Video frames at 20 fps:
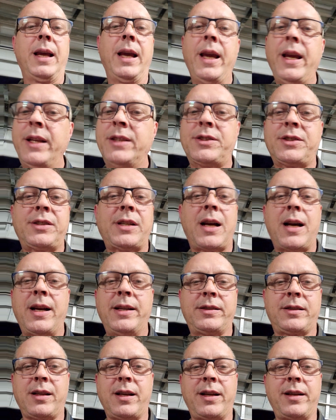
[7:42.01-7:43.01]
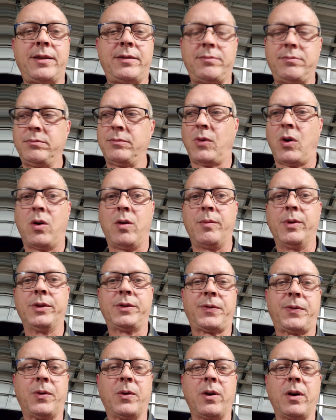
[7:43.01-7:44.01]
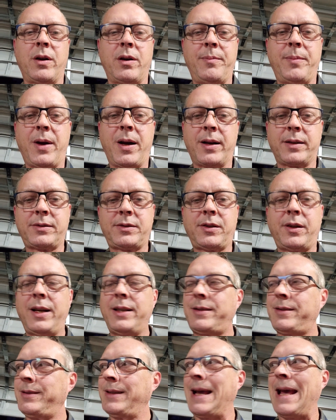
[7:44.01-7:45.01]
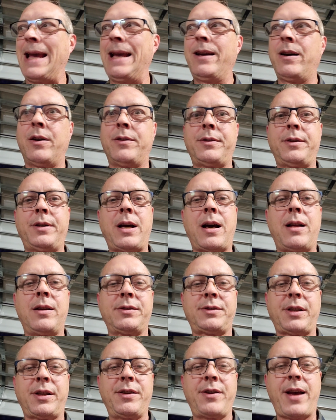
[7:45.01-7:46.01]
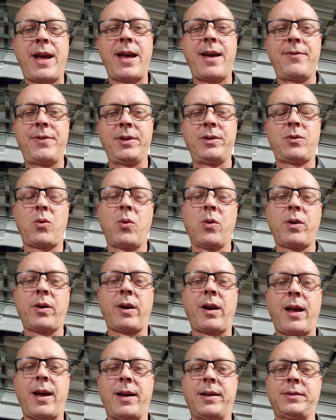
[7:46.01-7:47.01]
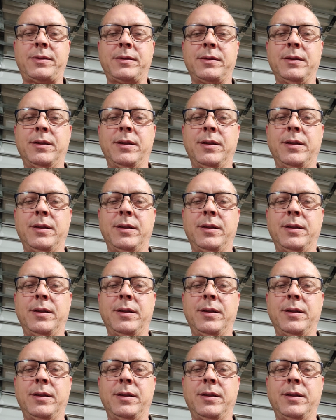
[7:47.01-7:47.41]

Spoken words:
Each side's like almost $400, so that's $800 that you have in quarter glass.